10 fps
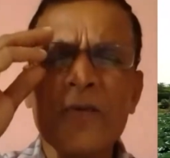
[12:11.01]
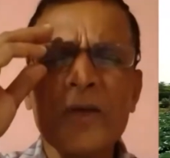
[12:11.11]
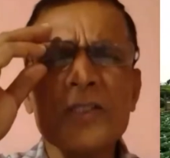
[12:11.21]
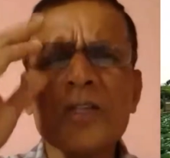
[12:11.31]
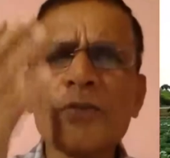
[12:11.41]

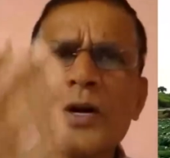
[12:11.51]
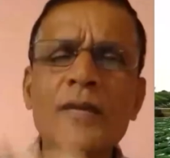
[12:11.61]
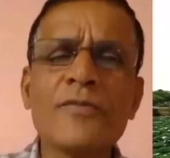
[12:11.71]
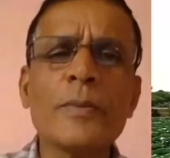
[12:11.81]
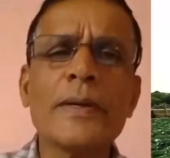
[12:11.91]
first of all,
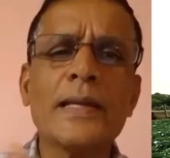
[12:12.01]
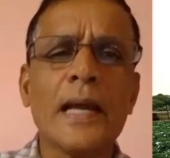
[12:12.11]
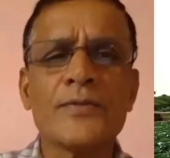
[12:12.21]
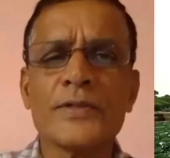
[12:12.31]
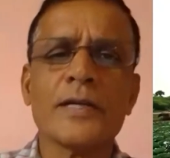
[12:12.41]
everybody
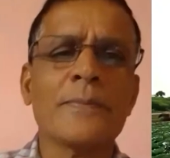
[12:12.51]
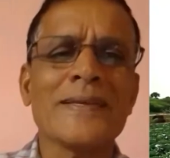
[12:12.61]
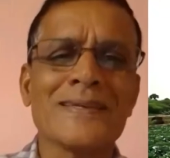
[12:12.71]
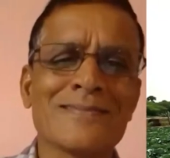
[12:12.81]
laughed at me.